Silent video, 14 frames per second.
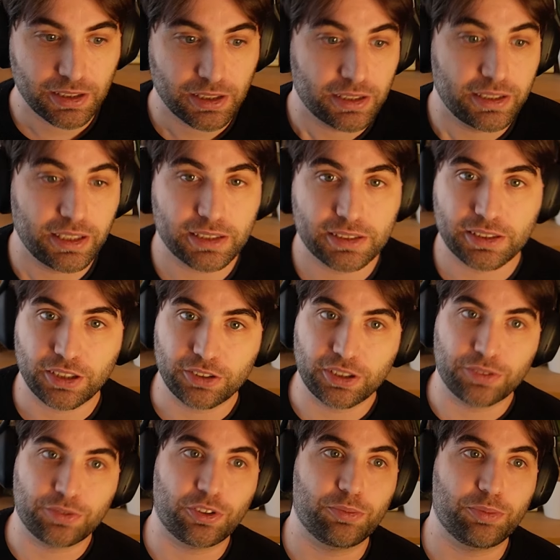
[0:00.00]
Yes, on the
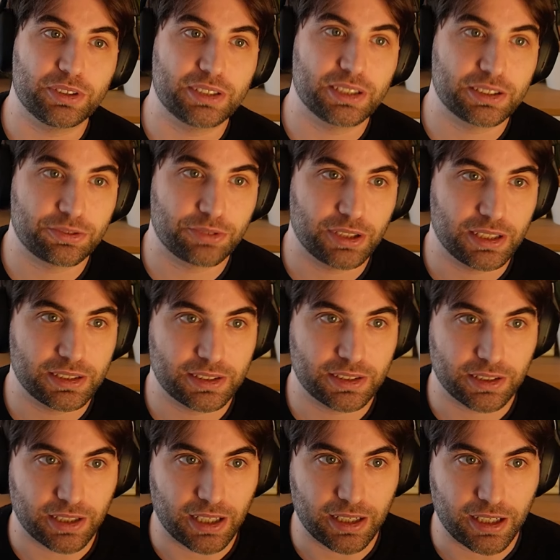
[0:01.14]
4.6 release, there
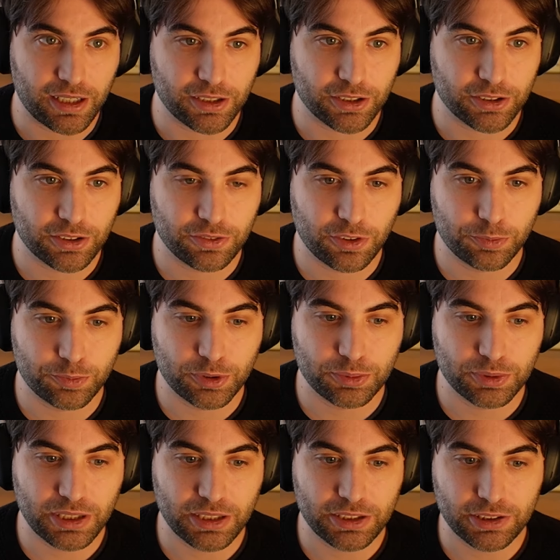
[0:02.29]
are a lot of
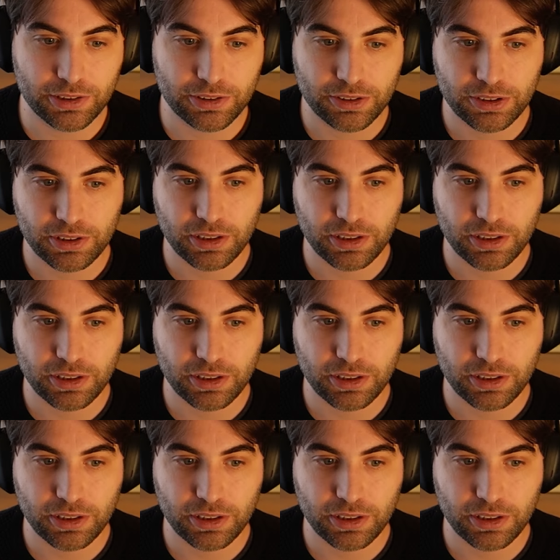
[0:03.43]
optimizations.